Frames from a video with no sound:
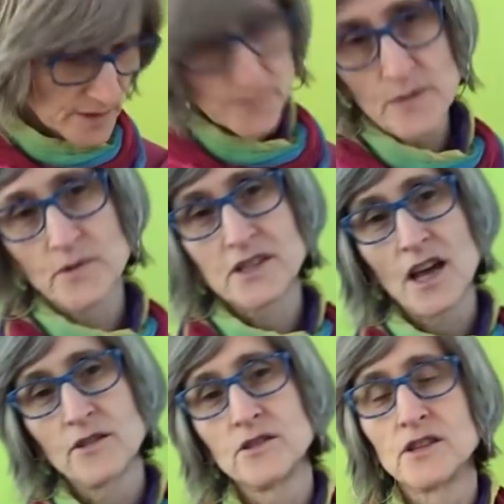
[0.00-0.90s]
People
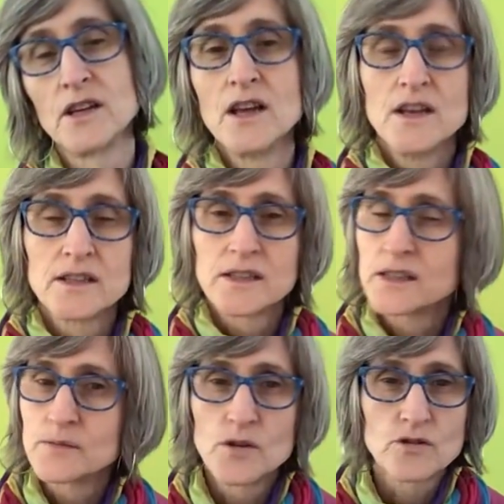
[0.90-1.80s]
tell you to, to
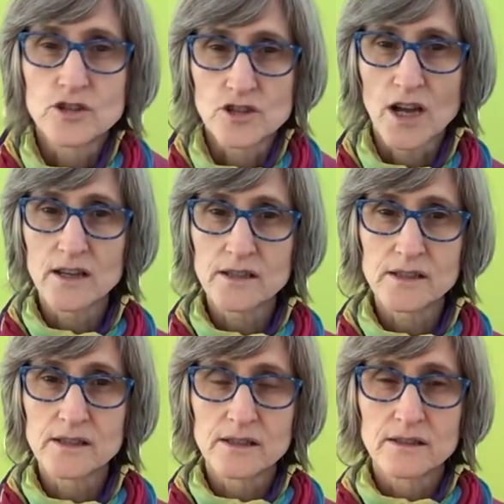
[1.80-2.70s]
smoke
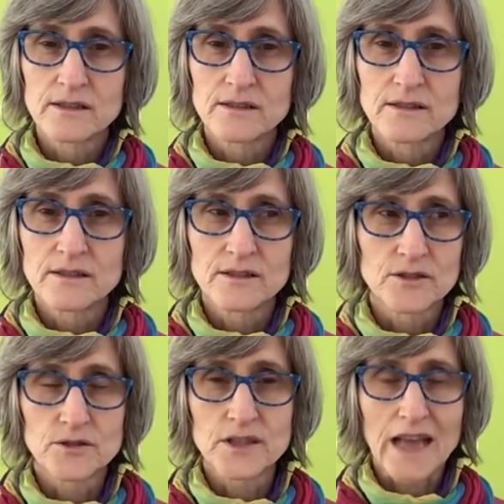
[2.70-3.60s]
drugs, to
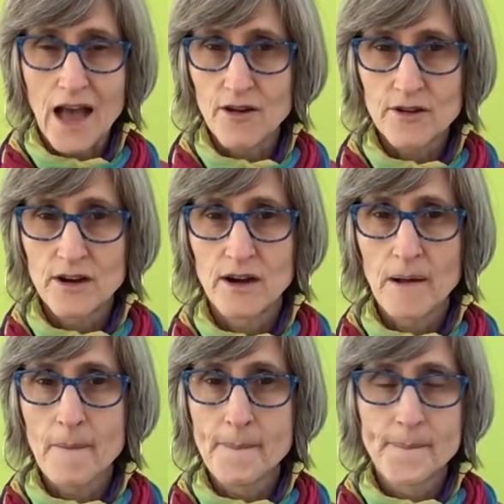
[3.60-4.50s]
drink
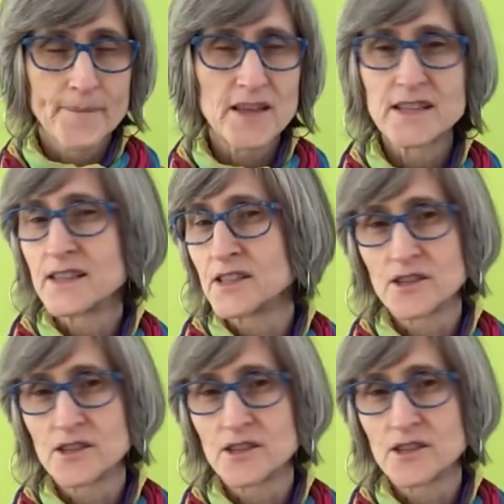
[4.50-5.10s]
alcohol, these things